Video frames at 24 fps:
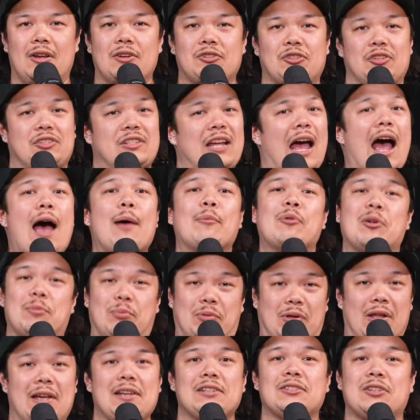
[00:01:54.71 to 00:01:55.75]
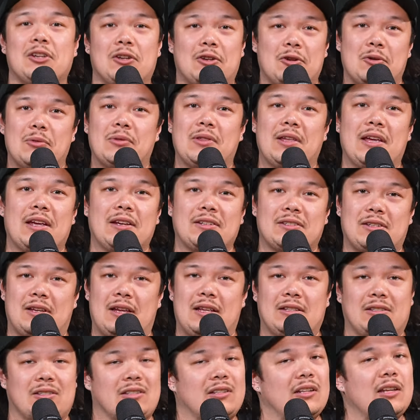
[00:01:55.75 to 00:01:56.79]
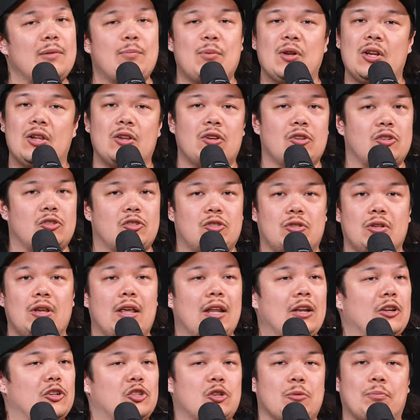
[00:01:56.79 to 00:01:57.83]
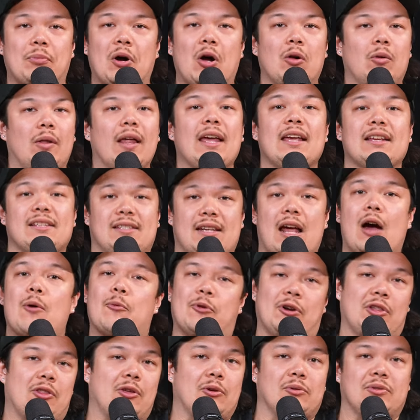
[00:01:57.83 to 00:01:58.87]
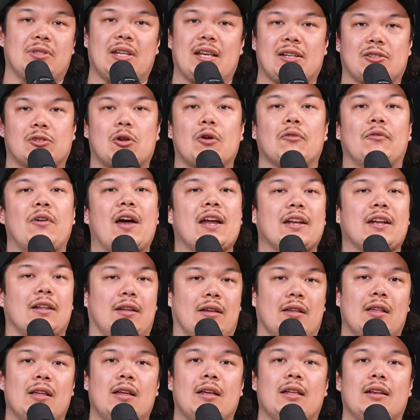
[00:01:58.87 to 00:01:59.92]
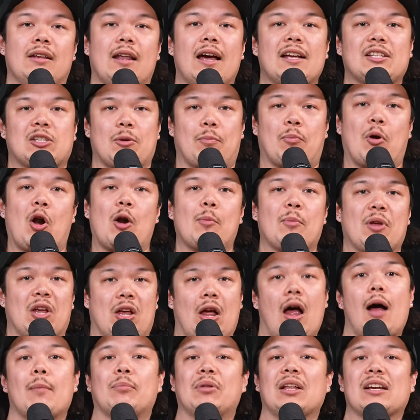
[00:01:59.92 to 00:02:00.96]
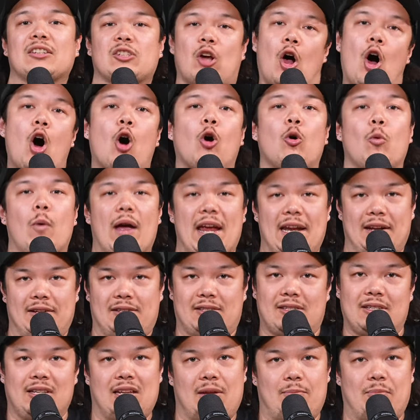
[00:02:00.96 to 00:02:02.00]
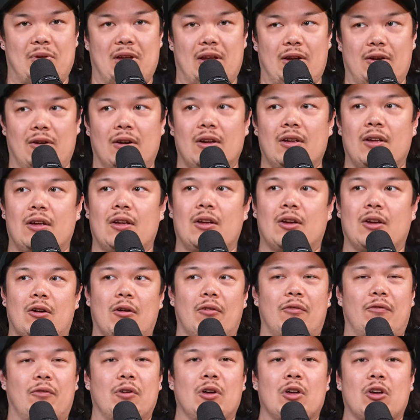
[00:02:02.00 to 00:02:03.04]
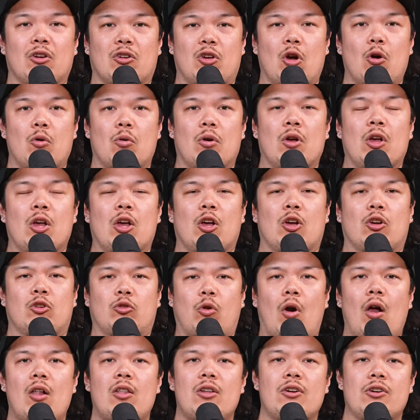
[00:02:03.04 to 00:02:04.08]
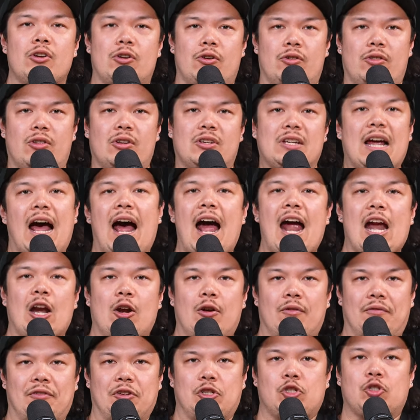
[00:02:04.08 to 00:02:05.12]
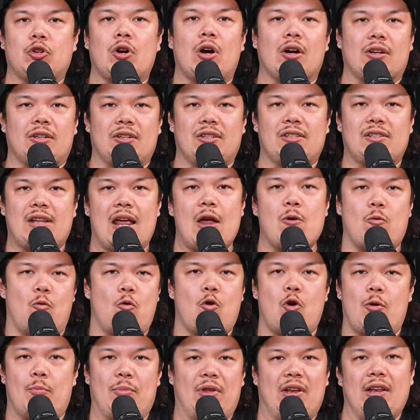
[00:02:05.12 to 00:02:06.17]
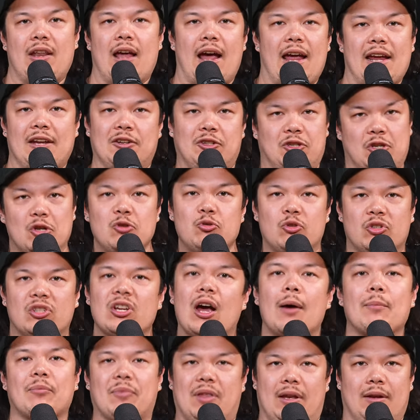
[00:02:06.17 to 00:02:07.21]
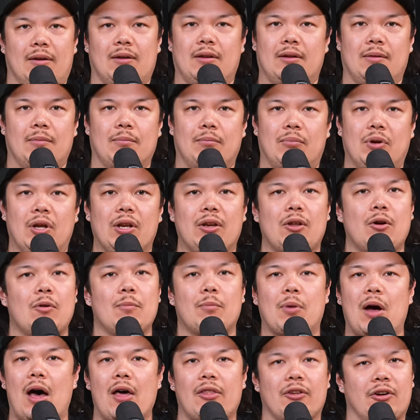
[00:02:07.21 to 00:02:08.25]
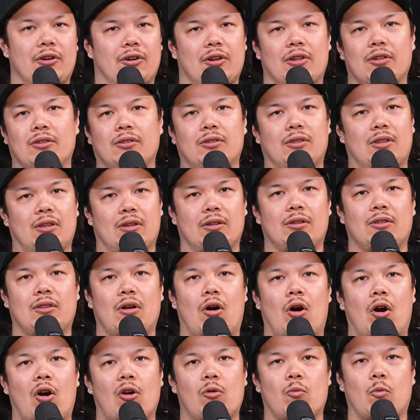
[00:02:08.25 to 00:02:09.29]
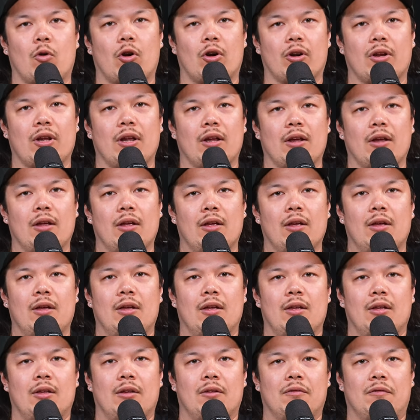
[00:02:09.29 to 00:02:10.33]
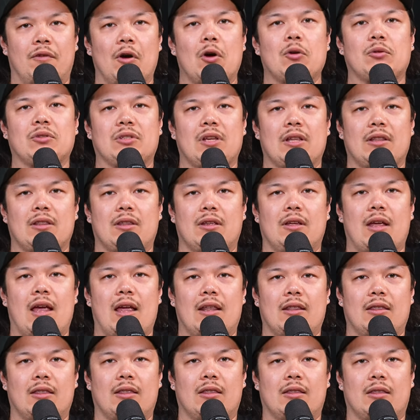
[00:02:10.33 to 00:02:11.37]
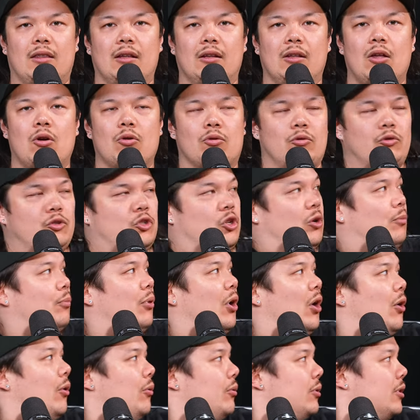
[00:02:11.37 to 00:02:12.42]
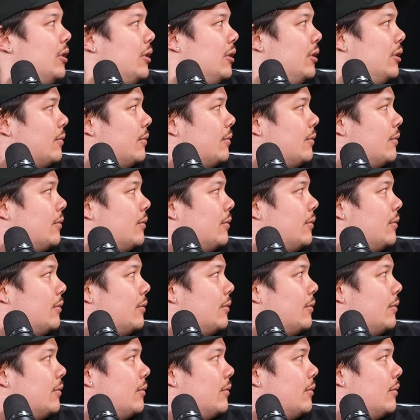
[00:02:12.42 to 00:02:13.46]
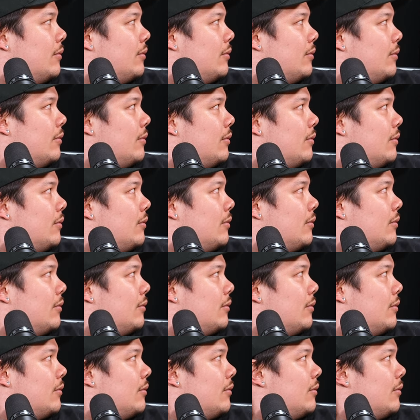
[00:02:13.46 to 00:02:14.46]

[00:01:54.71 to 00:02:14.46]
There's a time and a place to do things, and sleeping in in a Chipotle is not one of those things. Go find a nice apartment complex hallway to sleep in. Go go crawl under the tire of a truck to stay warm at night. Do something, but don't bother to, the the hardworking folks at the at the local Chipotle. Chipotle, Shorty zonk.